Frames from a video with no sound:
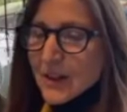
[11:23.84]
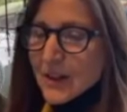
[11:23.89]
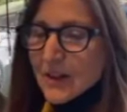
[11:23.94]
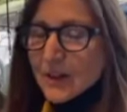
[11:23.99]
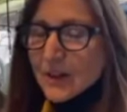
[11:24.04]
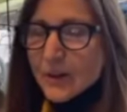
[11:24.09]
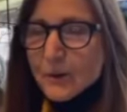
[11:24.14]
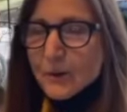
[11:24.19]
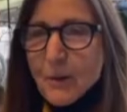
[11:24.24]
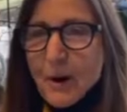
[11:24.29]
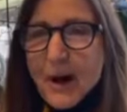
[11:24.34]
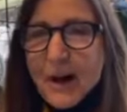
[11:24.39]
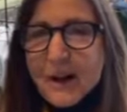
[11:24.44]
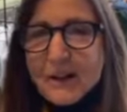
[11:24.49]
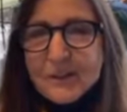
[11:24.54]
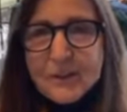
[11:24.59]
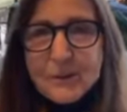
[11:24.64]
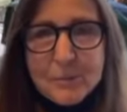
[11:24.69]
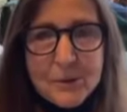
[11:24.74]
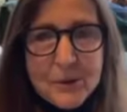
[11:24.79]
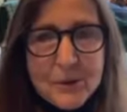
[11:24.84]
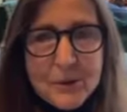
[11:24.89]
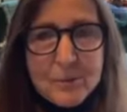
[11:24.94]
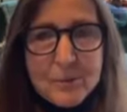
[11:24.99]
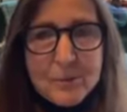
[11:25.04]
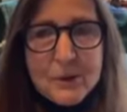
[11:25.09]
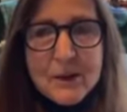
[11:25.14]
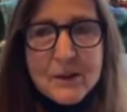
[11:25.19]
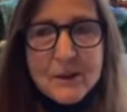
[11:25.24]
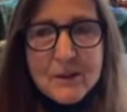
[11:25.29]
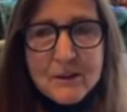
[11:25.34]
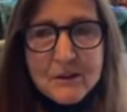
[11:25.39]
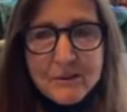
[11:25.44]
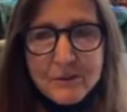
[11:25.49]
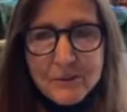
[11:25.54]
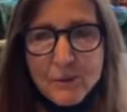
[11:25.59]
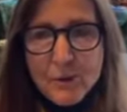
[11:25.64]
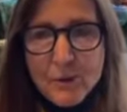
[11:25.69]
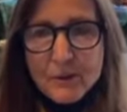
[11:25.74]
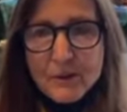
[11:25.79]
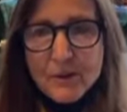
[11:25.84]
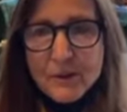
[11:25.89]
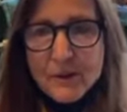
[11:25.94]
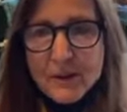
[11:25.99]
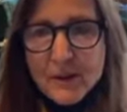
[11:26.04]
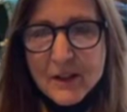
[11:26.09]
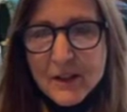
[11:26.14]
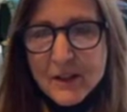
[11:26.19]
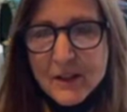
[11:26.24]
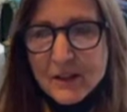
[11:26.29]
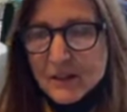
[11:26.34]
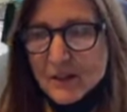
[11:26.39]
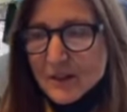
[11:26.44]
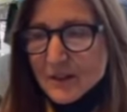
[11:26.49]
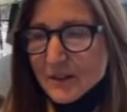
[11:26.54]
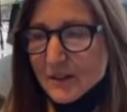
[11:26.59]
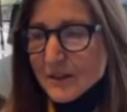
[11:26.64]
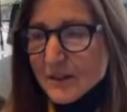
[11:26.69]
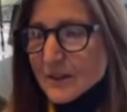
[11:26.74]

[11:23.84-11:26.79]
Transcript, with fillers: could possibly bring forth healing.